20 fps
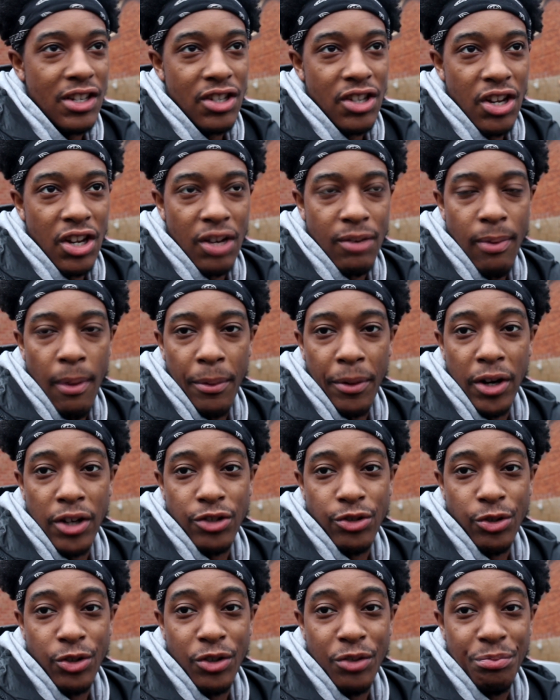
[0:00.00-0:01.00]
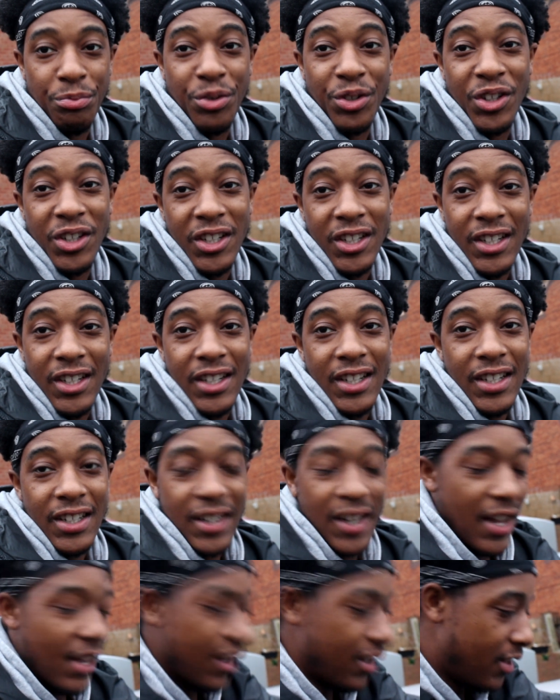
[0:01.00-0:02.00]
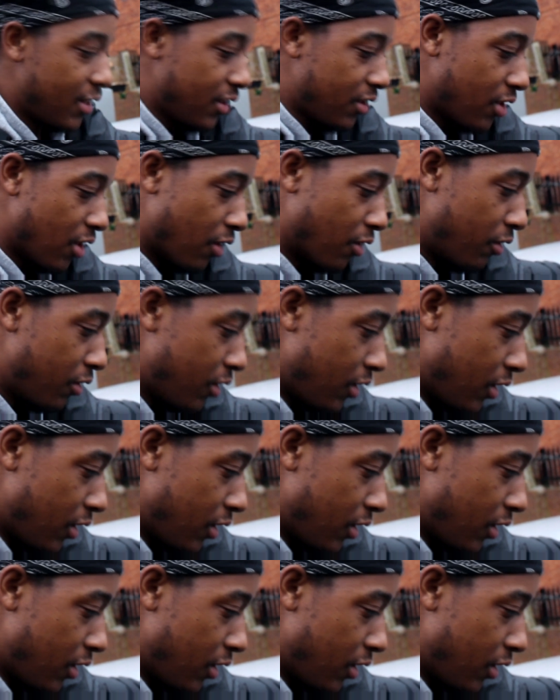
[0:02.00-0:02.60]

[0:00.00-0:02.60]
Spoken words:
you're probably gonna struggle. But yeah, so